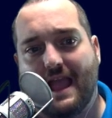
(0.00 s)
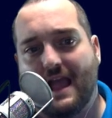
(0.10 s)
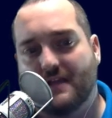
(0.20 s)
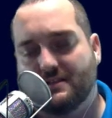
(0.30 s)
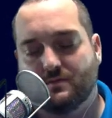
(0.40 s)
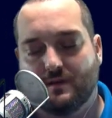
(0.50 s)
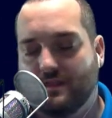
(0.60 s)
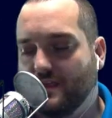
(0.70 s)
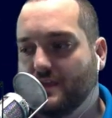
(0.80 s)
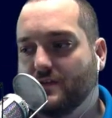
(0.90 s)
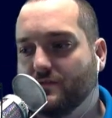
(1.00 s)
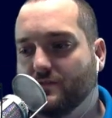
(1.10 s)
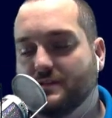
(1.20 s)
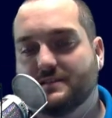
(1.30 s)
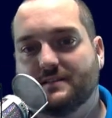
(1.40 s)
I just want to thank you for
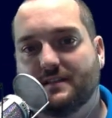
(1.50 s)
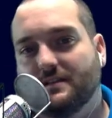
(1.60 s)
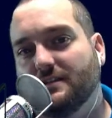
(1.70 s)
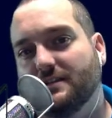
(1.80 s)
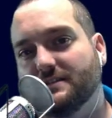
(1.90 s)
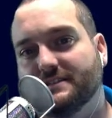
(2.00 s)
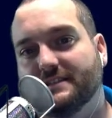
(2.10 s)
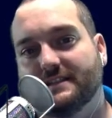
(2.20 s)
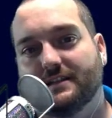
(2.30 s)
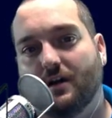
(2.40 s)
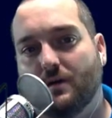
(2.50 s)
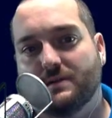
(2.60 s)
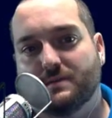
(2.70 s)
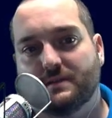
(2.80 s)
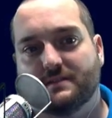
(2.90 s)
listening and uh,
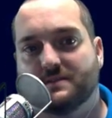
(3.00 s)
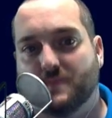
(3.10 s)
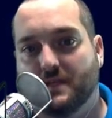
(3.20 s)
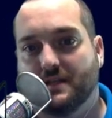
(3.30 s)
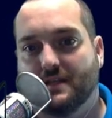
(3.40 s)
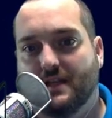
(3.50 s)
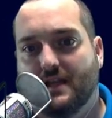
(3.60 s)
always participating.